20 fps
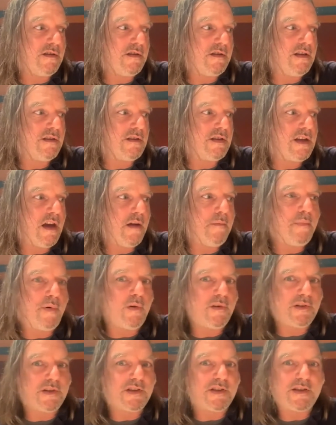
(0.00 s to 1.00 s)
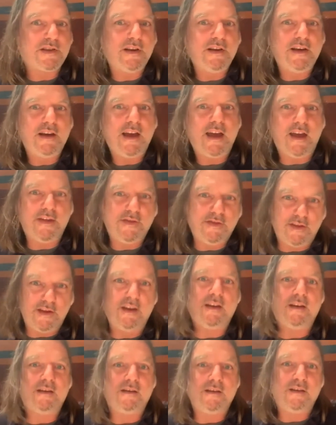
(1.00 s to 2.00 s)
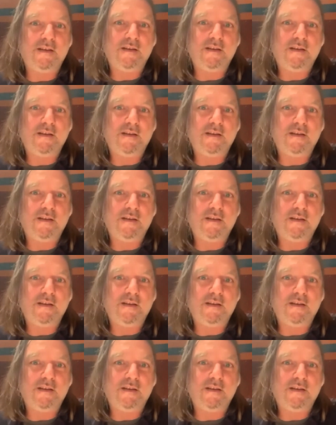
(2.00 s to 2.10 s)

these temples, and then